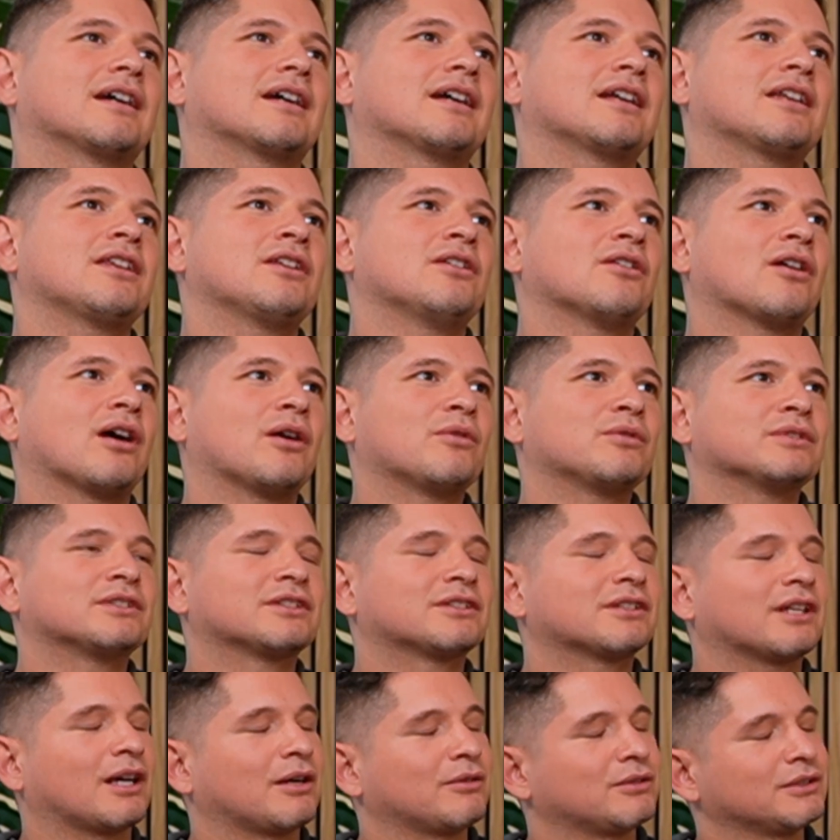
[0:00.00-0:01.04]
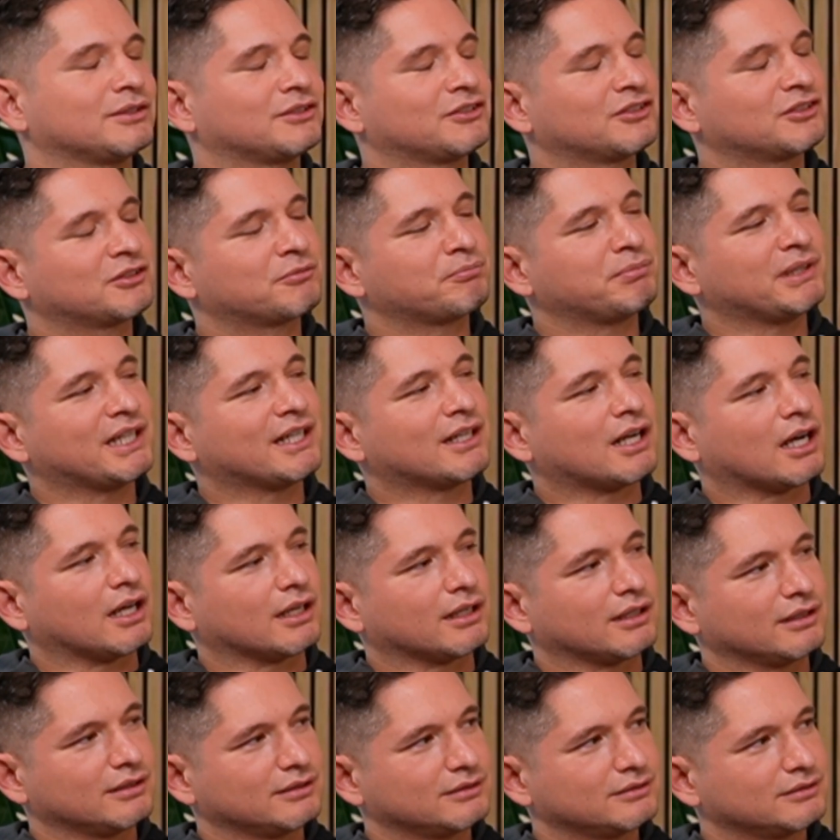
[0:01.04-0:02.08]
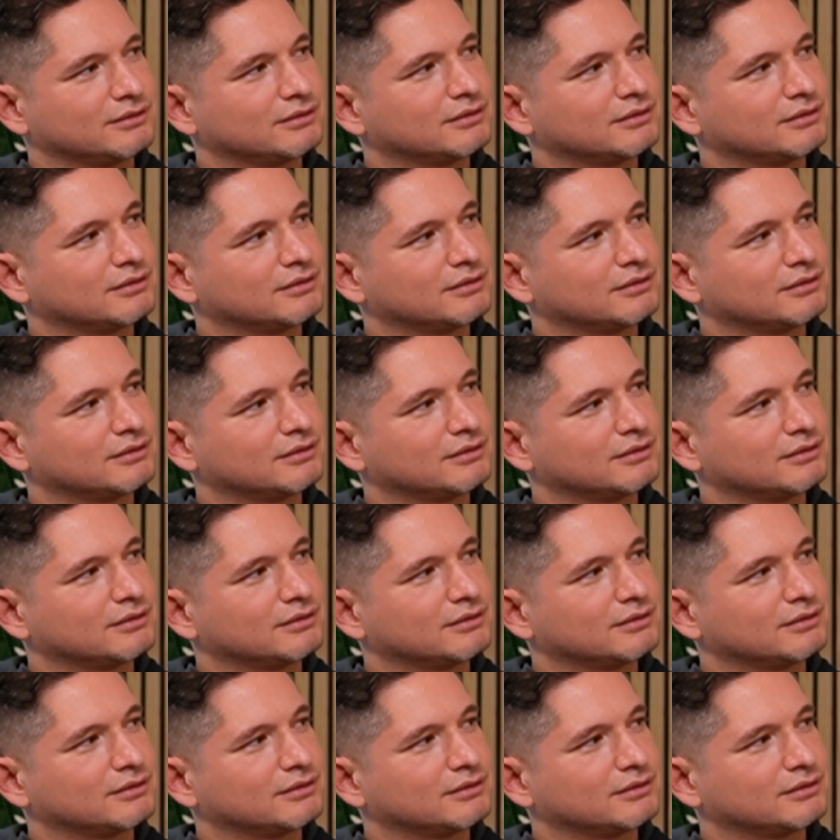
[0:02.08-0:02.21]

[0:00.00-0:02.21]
I was split on it.